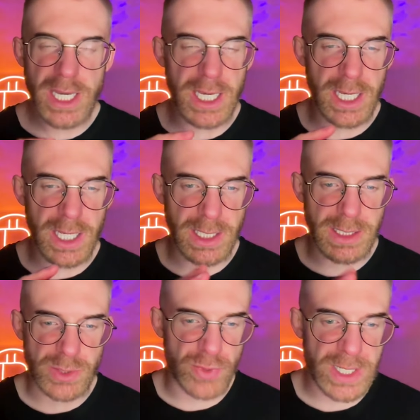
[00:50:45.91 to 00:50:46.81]
It,
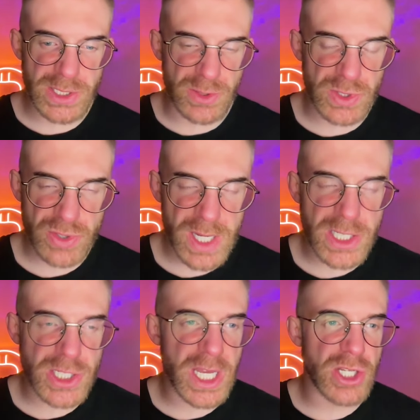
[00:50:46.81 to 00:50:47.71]
it rescues
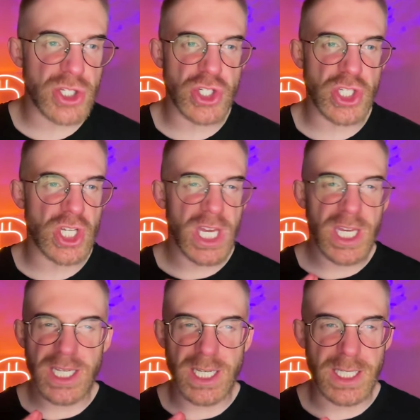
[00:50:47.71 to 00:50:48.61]
stranded energy.
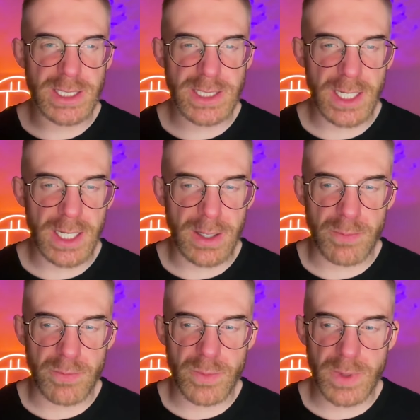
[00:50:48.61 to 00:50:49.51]
It uh,
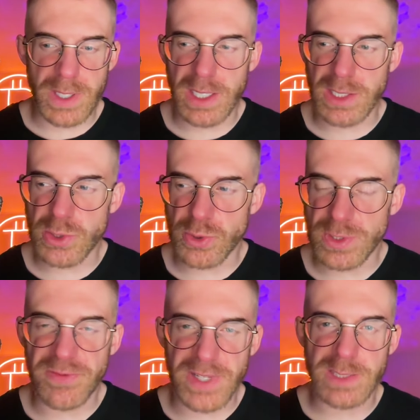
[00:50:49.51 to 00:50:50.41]

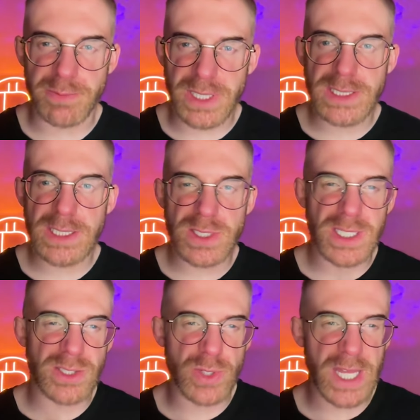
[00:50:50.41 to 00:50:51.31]
introduces flexibility to,
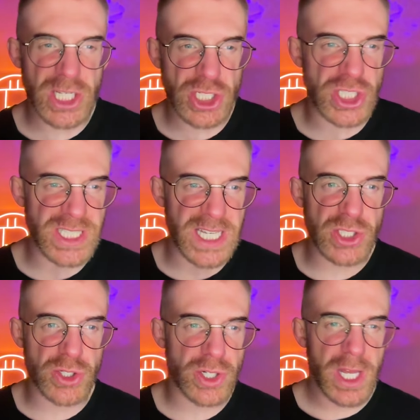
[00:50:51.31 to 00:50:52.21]
into the energy
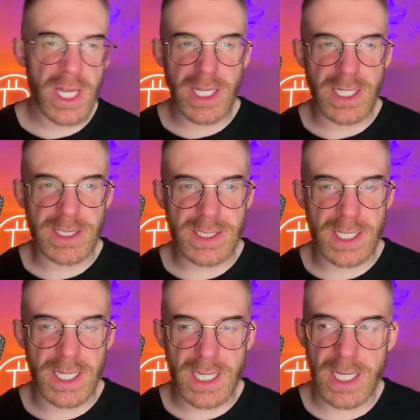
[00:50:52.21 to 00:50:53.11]
sector. It,
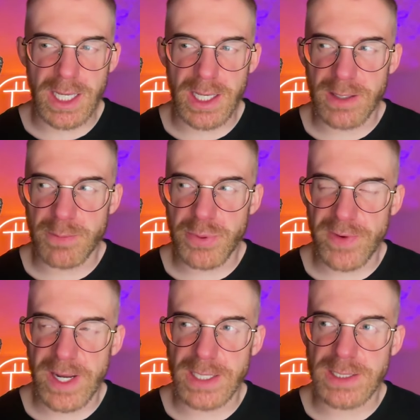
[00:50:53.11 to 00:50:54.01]
uh, it
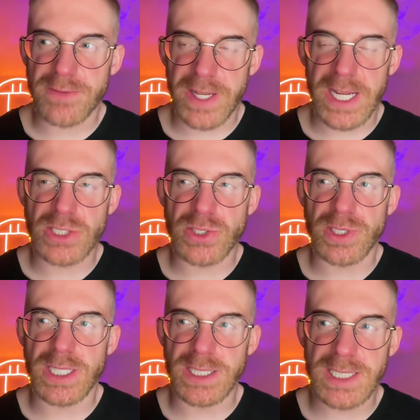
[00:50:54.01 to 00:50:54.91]
provides
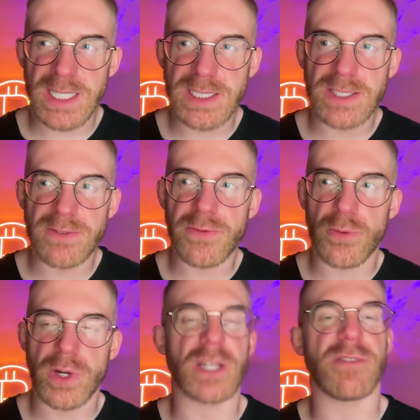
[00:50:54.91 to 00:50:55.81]
financial incentive
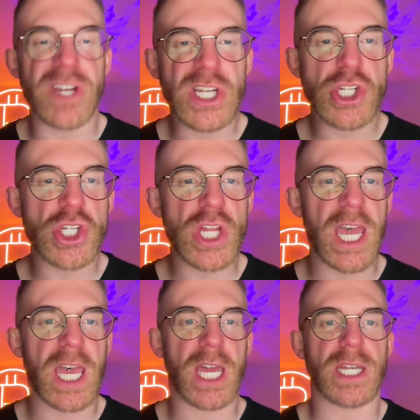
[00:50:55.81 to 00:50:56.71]
for innovation.
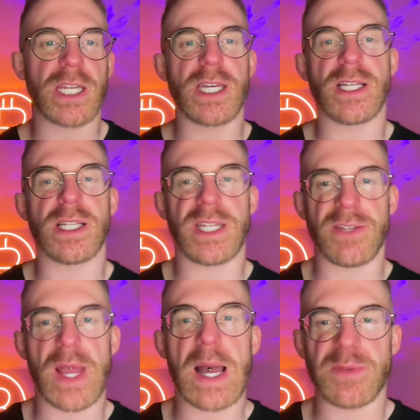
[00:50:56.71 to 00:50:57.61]
And
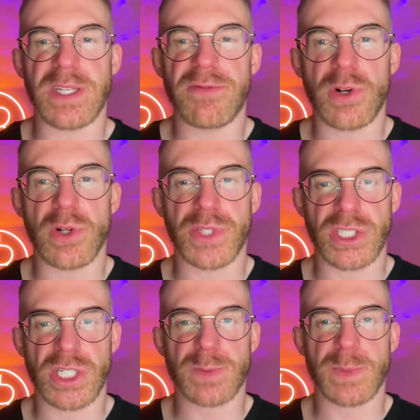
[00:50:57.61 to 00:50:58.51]
did we have difficult
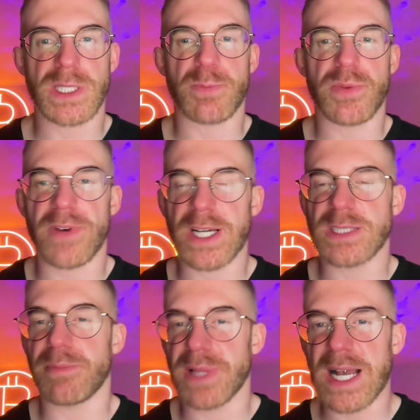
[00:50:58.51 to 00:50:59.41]
adjustment that provides
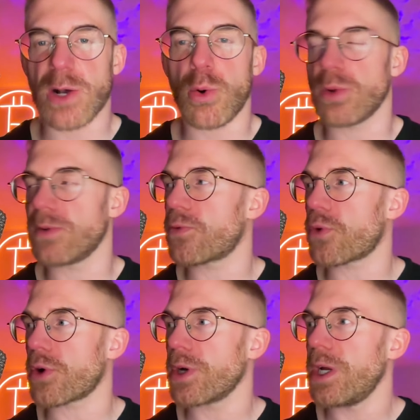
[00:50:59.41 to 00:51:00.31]
a black hole
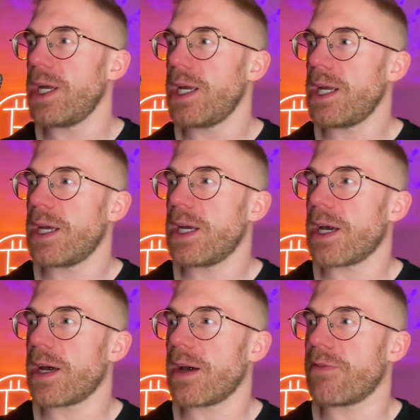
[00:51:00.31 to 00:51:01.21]
for
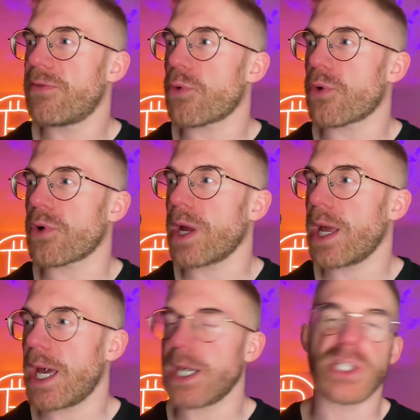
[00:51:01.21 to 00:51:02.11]
uh, for
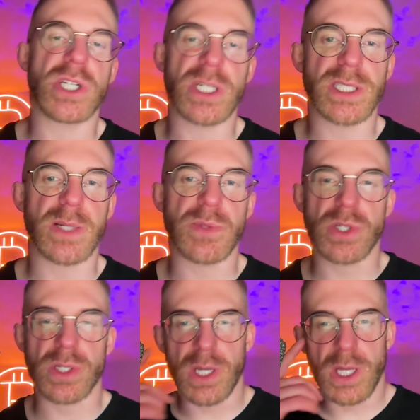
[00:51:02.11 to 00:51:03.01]
energy
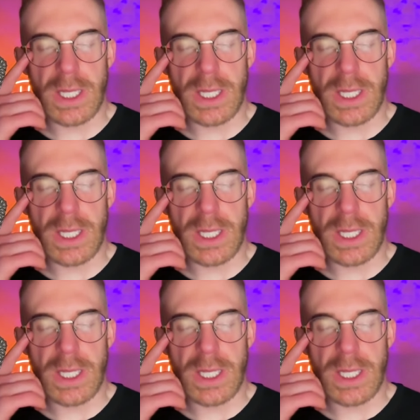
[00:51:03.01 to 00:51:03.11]
consumption?